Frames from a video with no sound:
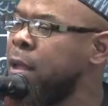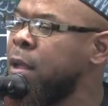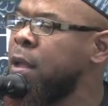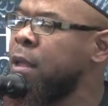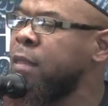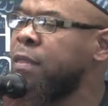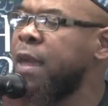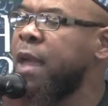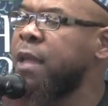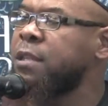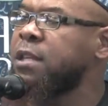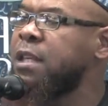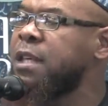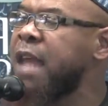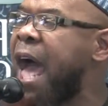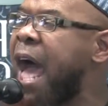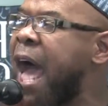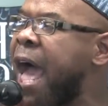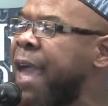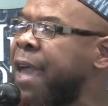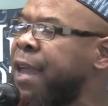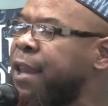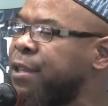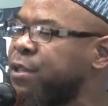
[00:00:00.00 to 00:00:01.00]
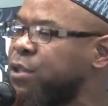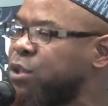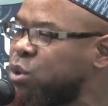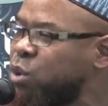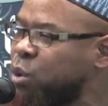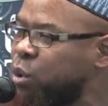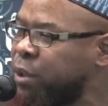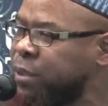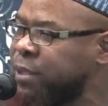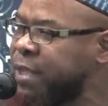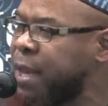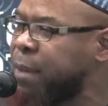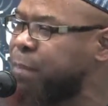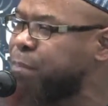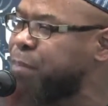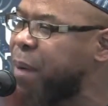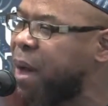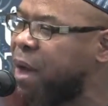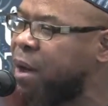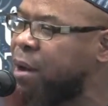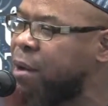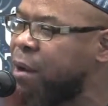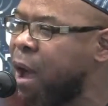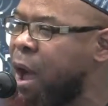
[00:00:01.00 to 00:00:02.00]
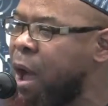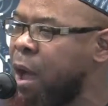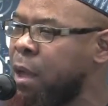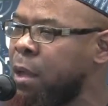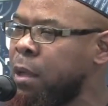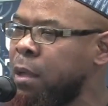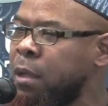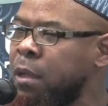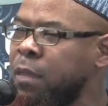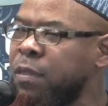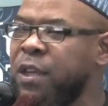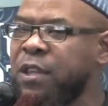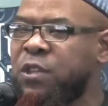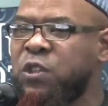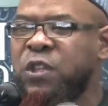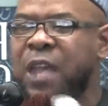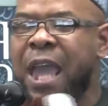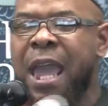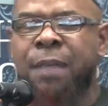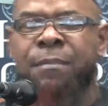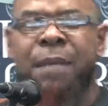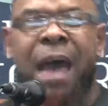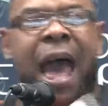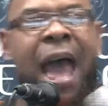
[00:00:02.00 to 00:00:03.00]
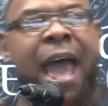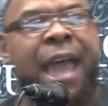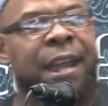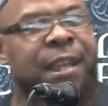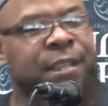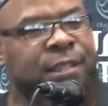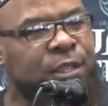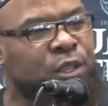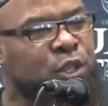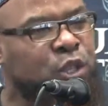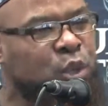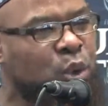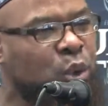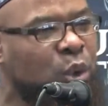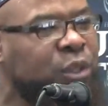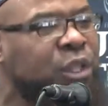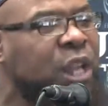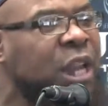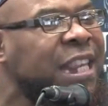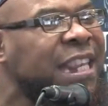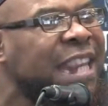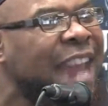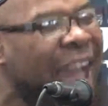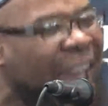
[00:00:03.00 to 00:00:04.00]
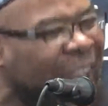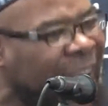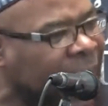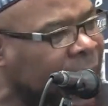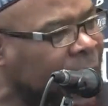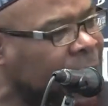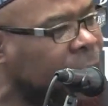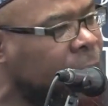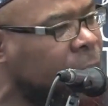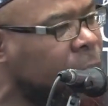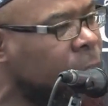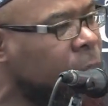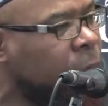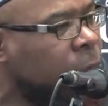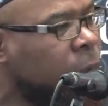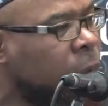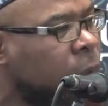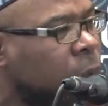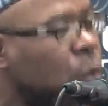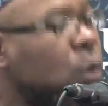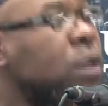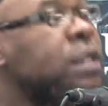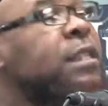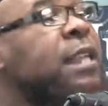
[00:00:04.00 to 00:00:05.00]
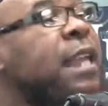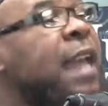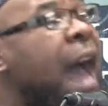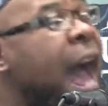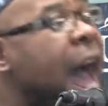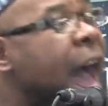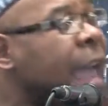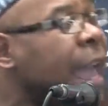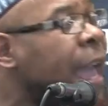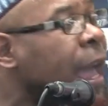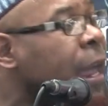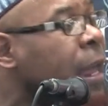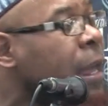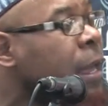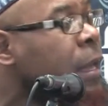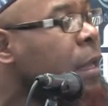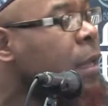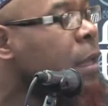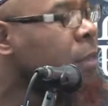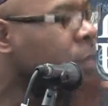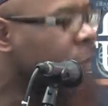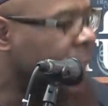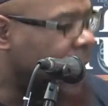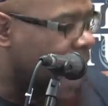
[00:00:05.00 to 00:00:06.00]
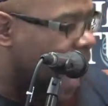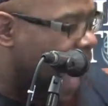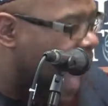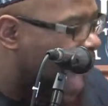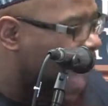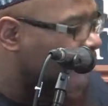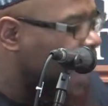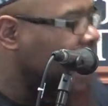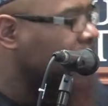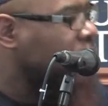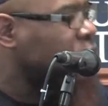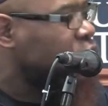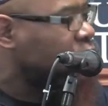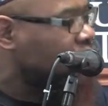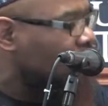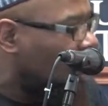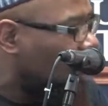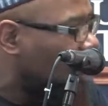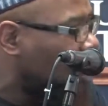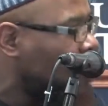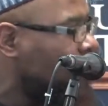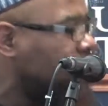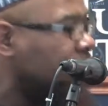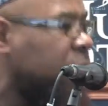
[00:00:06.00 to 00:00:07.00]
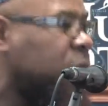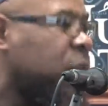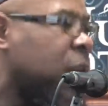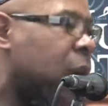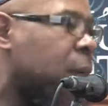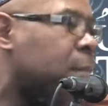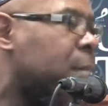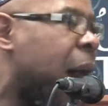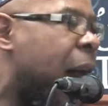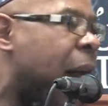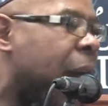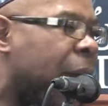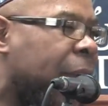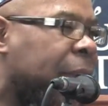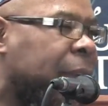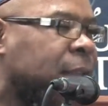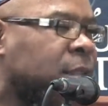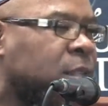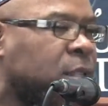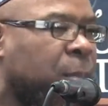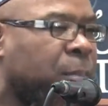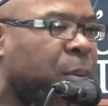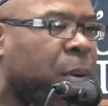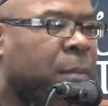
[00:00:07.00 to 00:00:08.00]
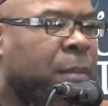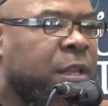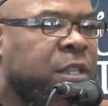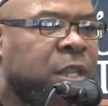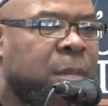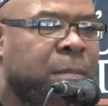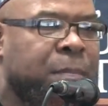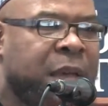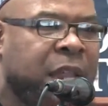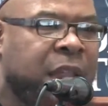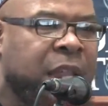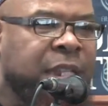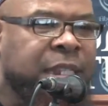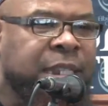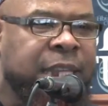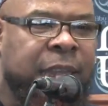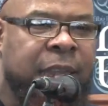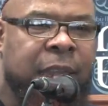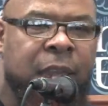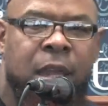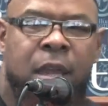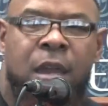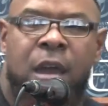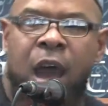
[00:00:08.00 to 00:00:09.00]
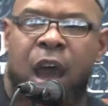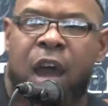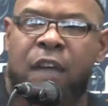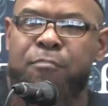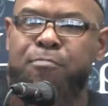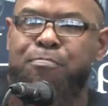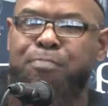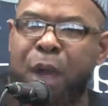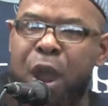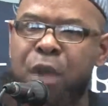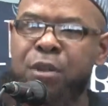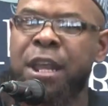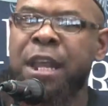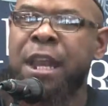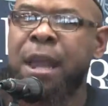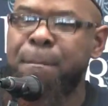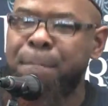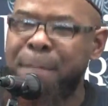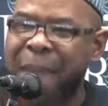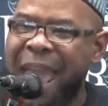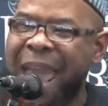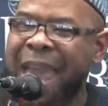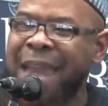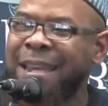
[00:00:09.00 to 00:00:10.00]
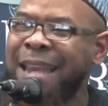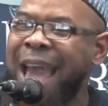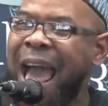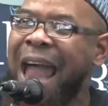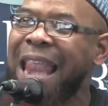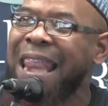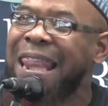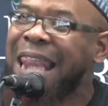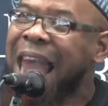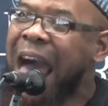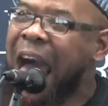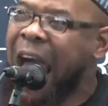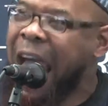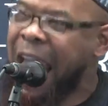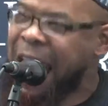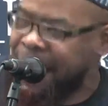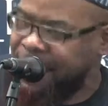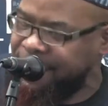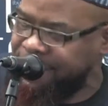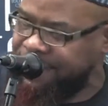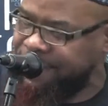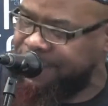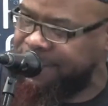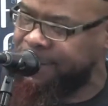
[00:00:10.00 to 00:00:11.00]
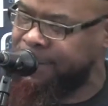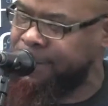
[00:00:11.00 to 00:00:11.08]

There's an ayat in Surah Al-Baqarah the same ayat is in Surah Al-Nahl. What's the ayat? The ayat shows in their minds the permissibility of burning a man alive.